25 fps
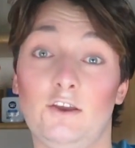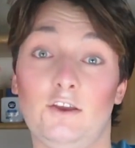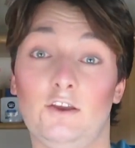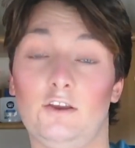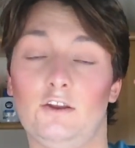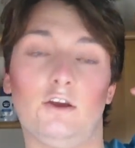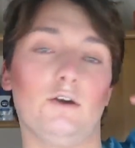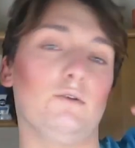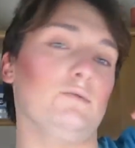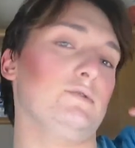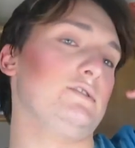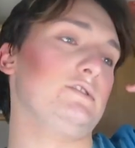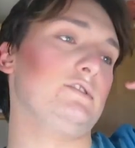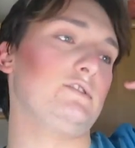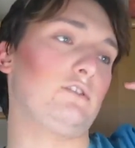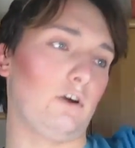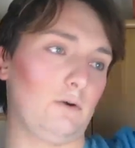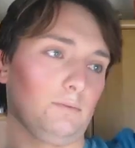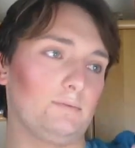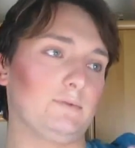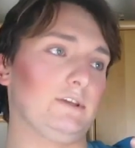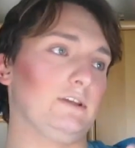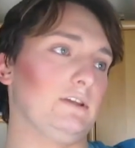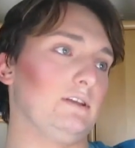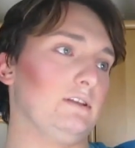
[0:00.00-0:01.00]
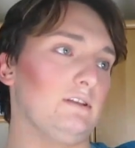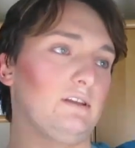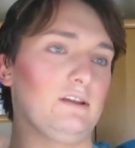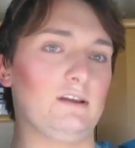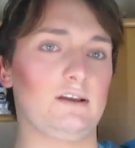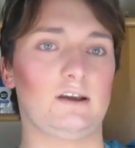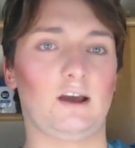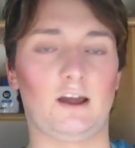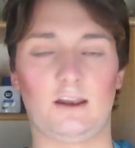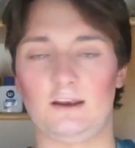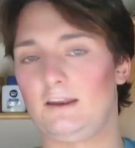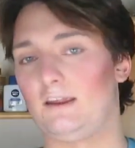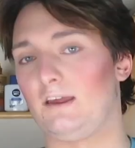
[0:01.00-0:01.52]
you know, sculpted,
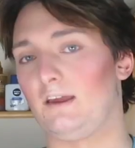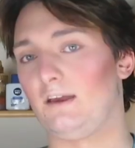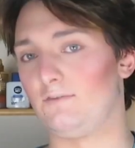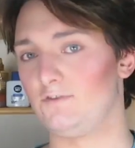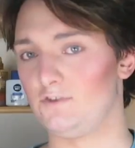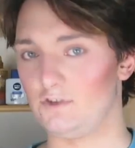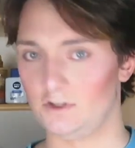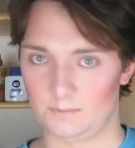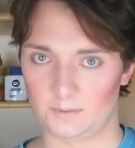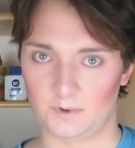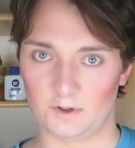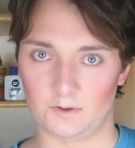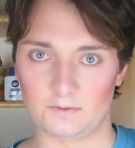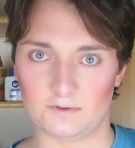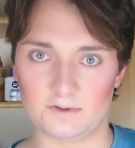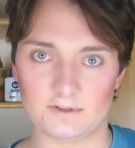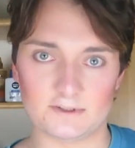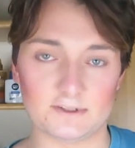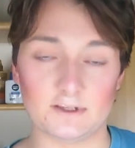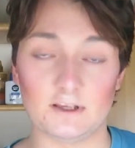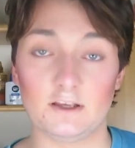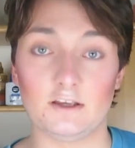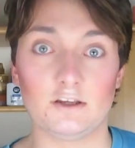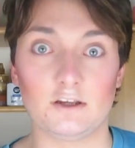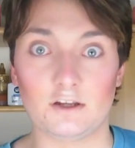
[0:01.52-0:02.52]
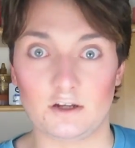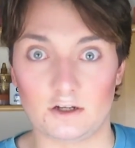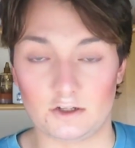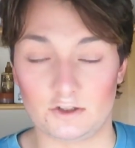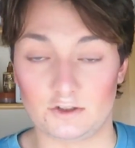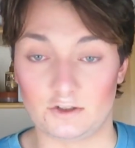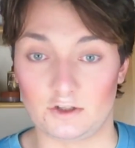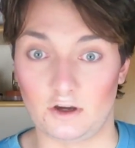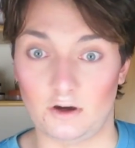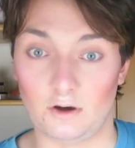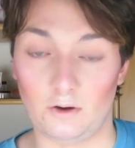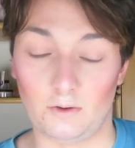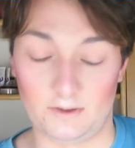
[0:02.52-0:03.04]
cut in half cheekbones.
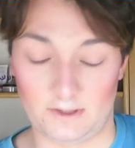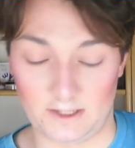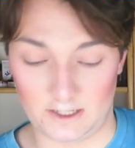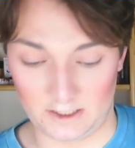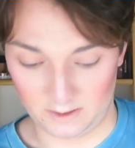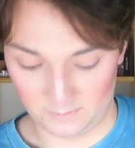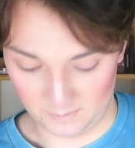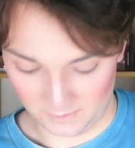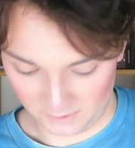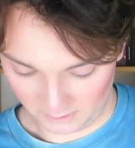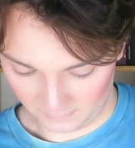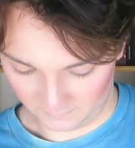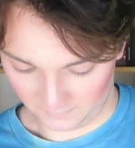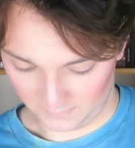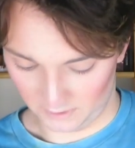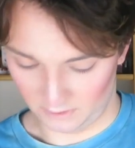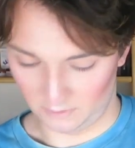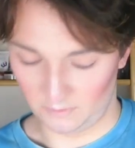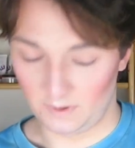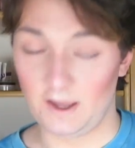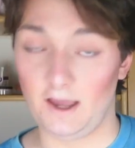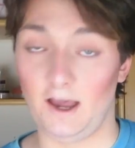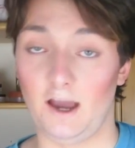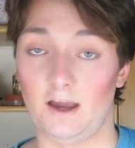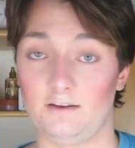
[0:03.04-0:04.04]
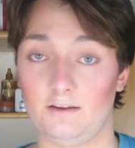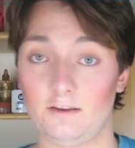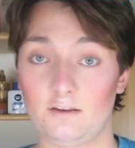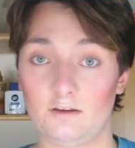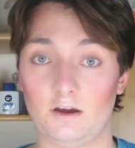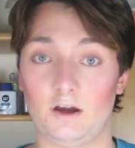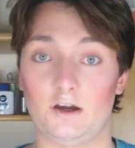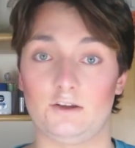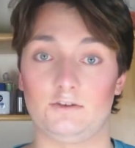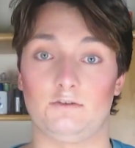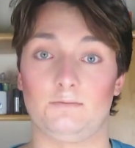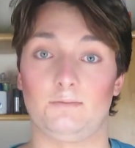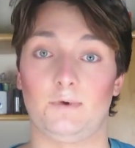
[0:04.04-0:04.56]
So that could be good for you. Another
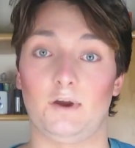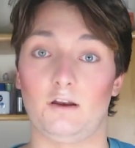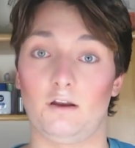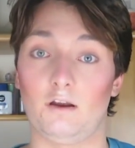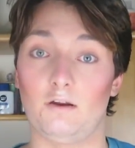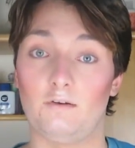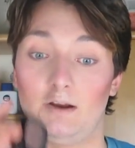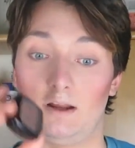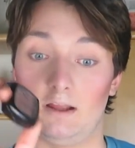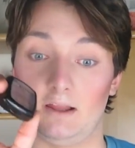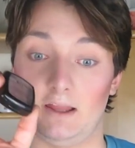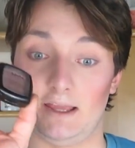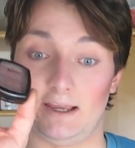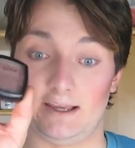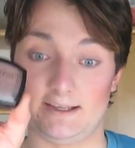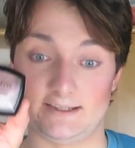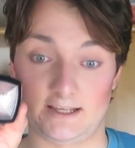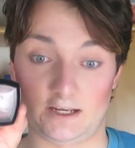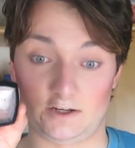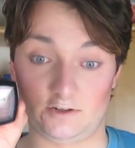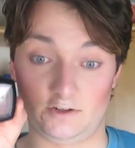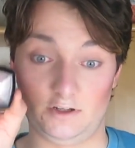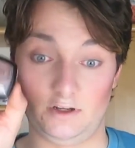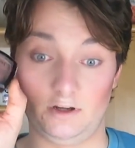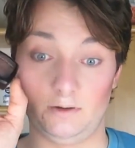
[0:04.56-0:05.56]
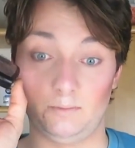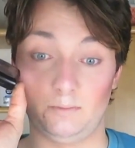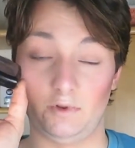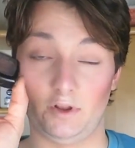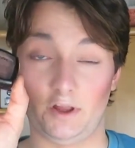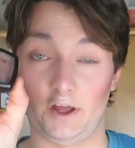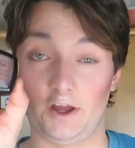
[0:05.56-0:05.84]
contour powder I really like is actually a